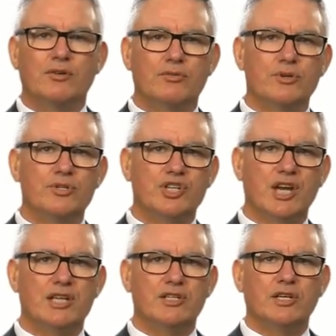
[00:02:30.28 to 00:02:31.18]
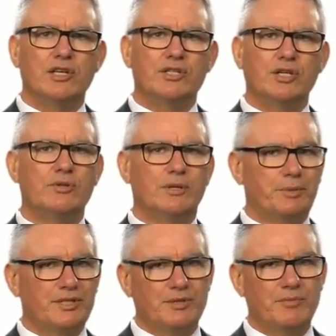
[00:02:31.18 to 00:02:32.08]
Rue-Jade, you
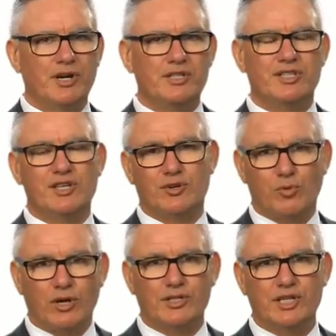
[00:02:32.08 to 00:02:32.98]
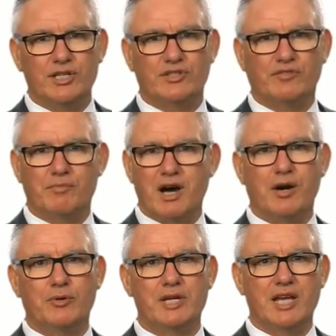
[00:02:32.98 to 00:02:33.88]
epitomise the qualities of
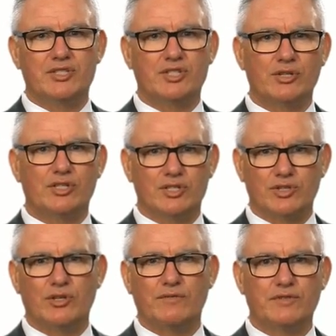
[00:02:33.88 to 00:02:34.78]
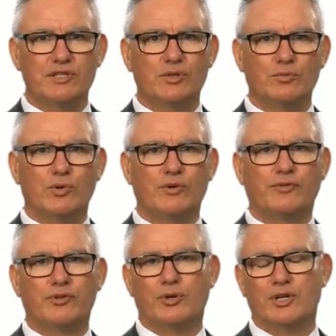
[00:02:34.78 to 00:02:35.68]
Māui and so deserve this award
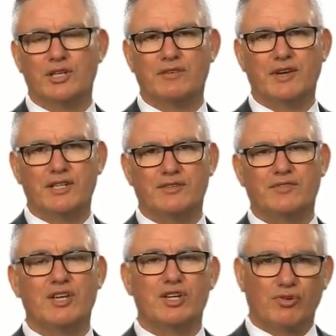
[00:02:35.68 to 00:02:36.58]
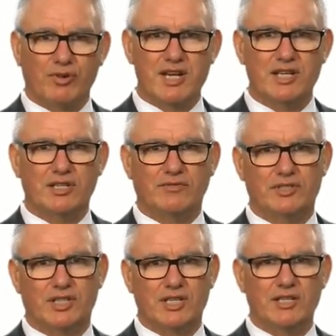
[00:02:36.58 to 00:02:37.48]
for your innovative
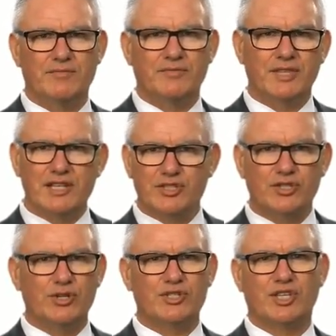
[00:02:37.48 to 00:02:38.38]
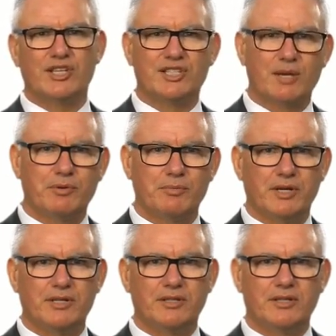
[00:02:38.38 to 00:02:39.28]
creativity that stirs things up a
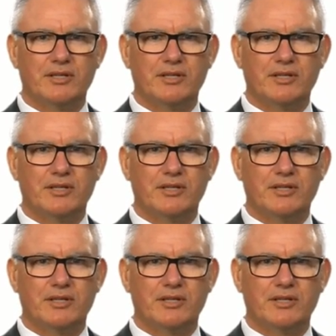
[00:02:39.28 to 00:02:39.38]
bit.